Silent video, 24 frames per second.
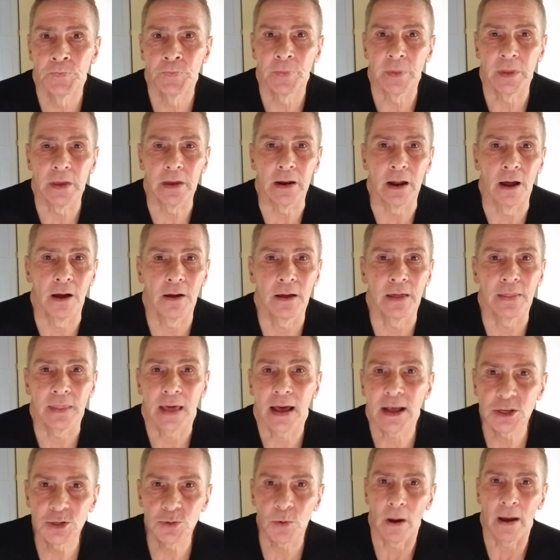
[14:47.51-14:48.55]
And
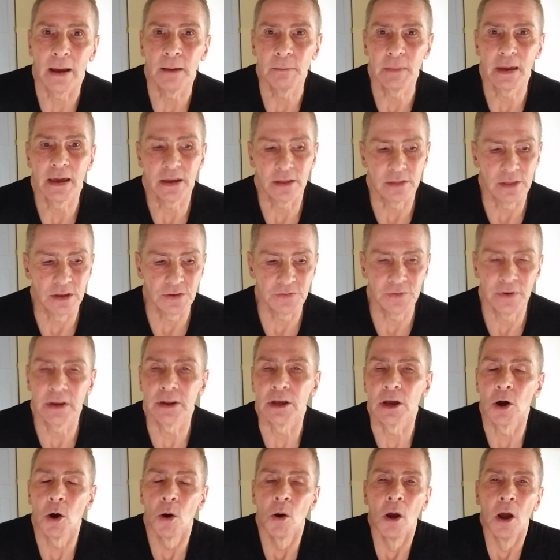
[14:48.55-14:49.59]
that's why I'm making this
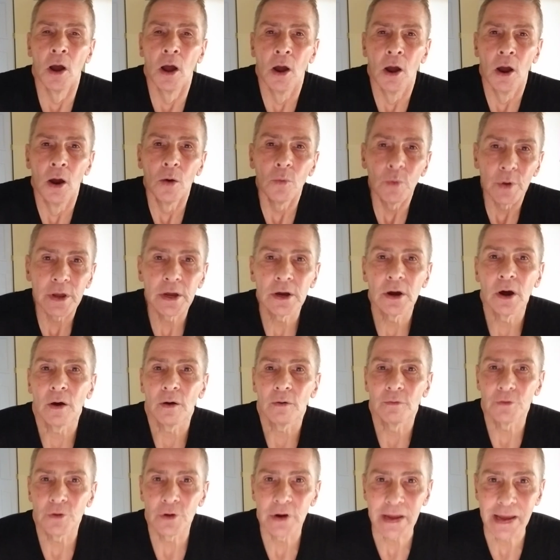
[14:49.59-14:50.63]
video.
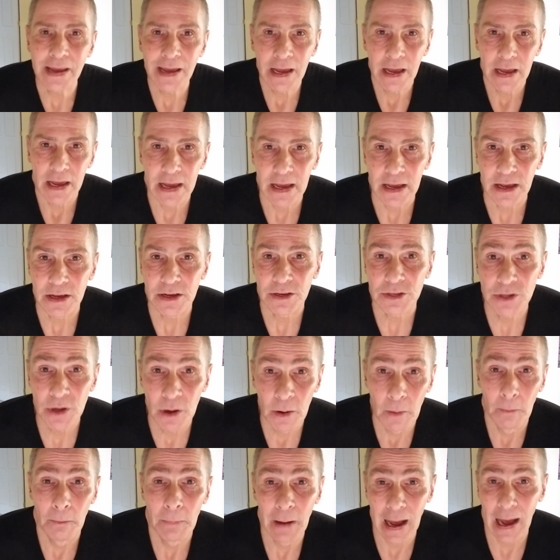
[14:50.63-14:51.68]
Recovery is
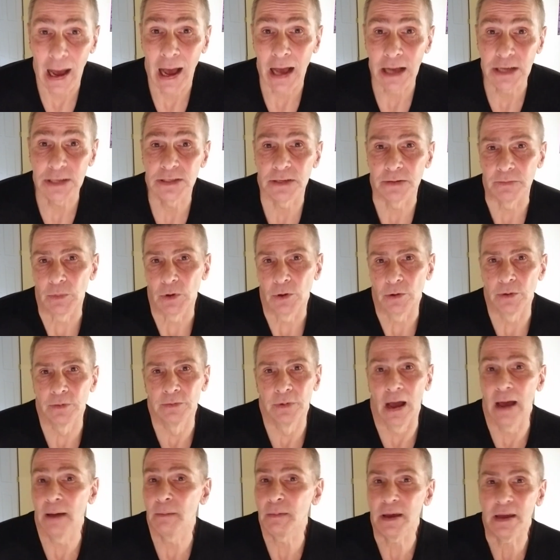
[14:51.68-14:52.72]
possible.
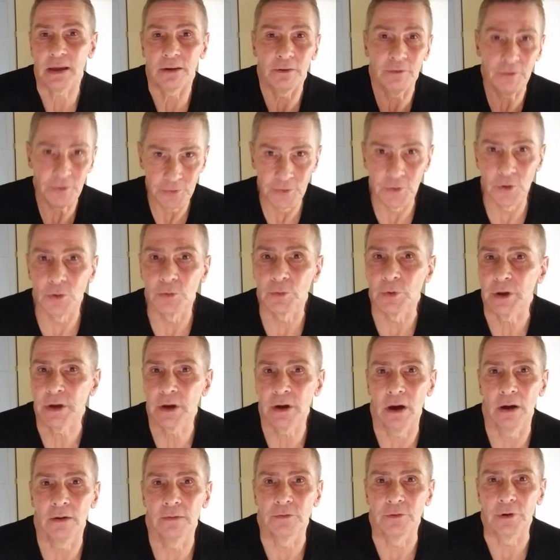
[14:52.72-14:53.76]
I mean, full
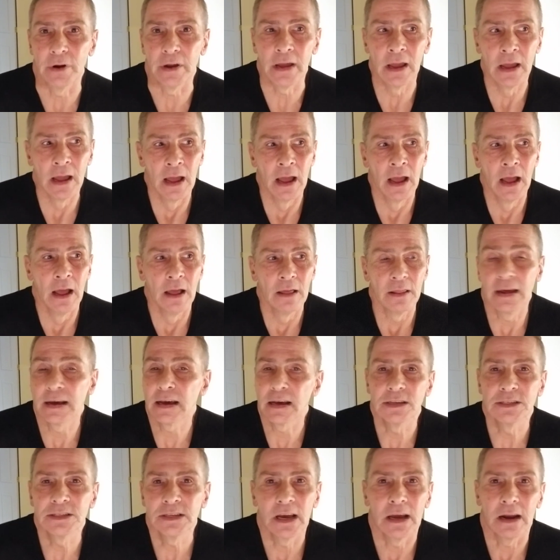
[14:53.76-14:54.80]
recovery. Like
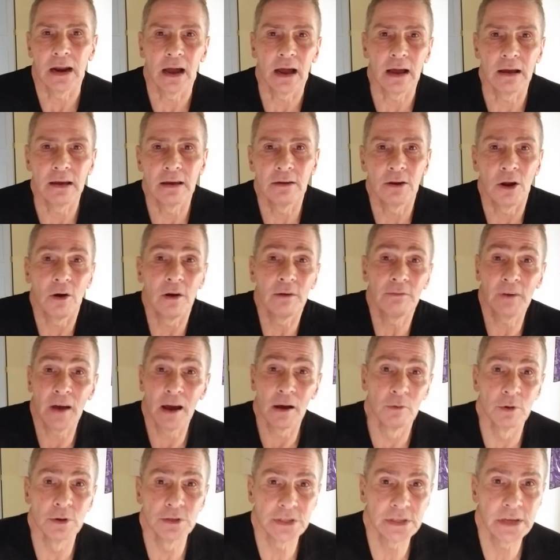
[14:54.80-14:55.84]
I said, if I
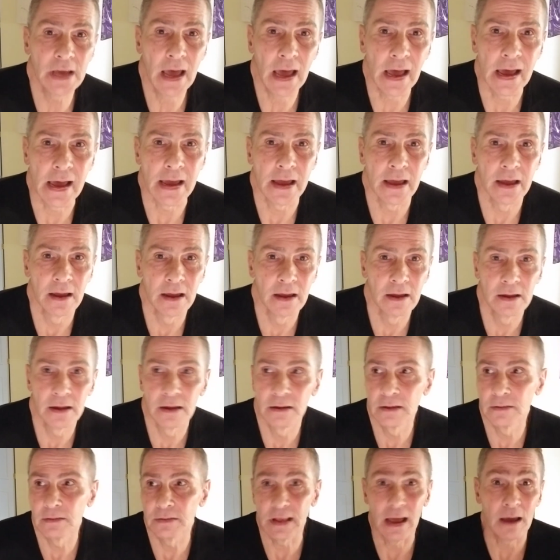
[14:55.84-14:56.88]
was gay
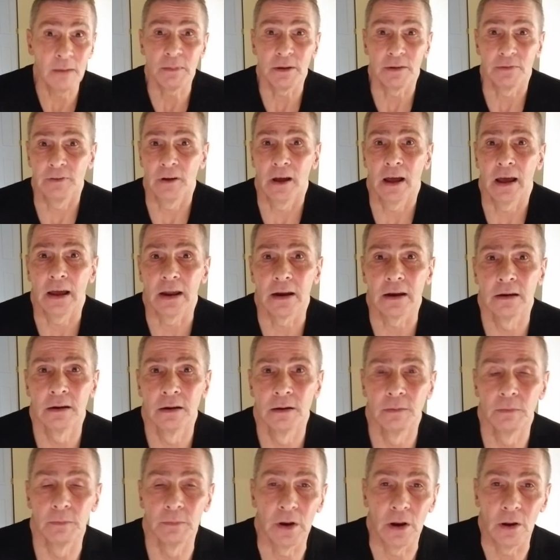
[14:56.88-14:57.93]
that'd be fine,
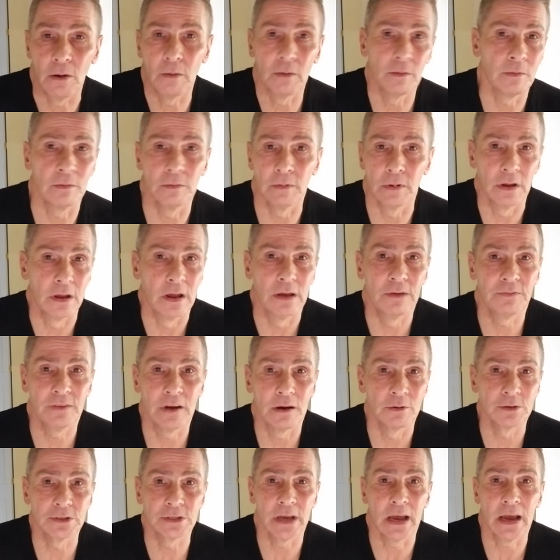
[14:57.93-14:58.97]
you know, if I
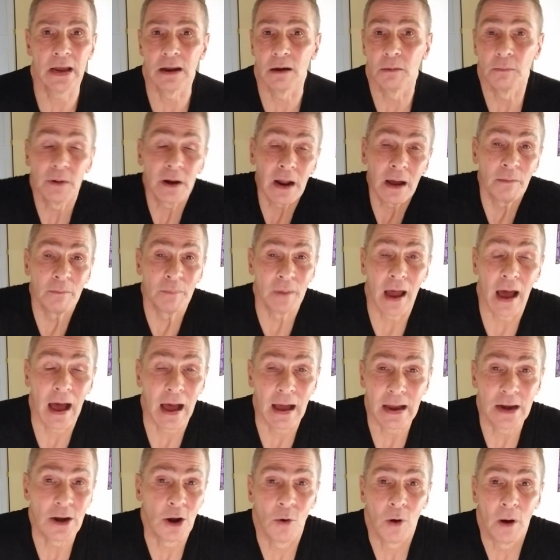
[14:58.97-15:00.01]
was gay now. But
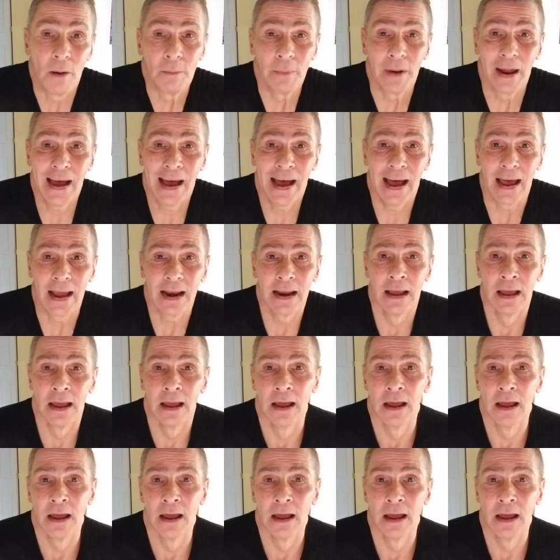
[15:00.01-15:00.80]
I know I'm not.